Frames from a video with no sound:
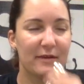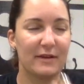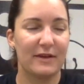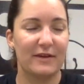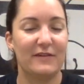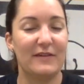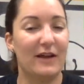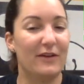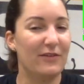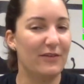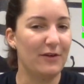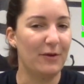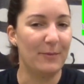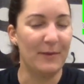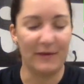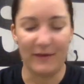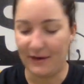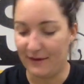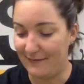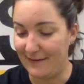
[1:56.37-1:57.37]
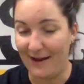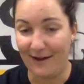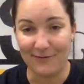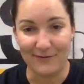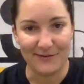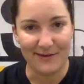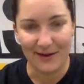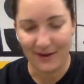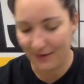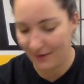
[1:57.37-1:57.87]
sounds a little bit like Daffy
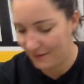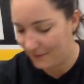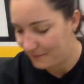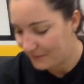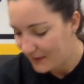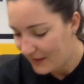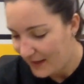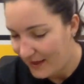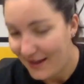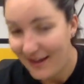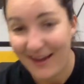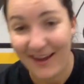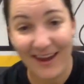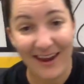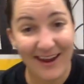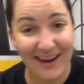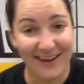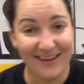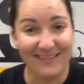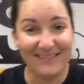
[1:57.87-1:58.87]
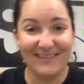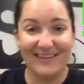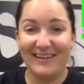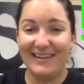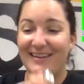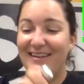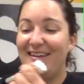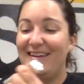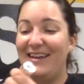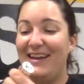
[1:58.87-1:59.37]
Duck. And
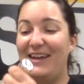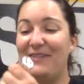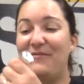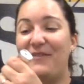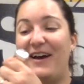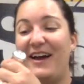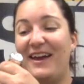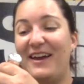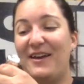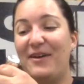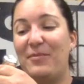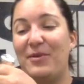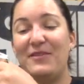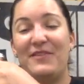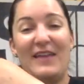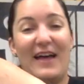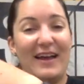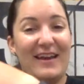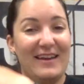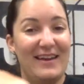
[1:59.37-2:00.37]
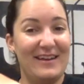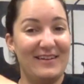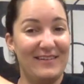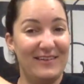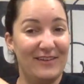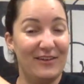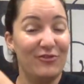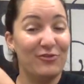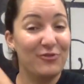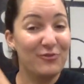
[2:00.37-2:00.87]
if I put that into
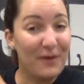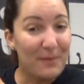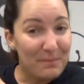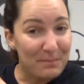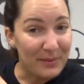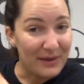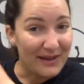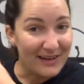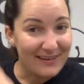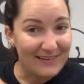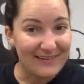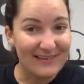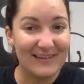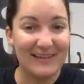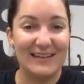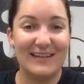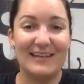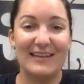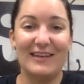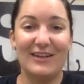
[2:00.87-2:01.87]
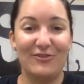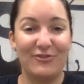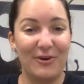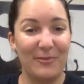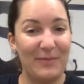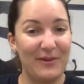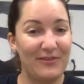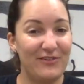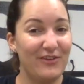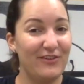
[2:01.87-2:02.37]
the trumpet's
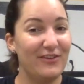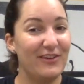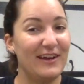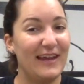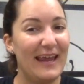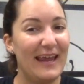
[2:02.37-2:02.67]
just going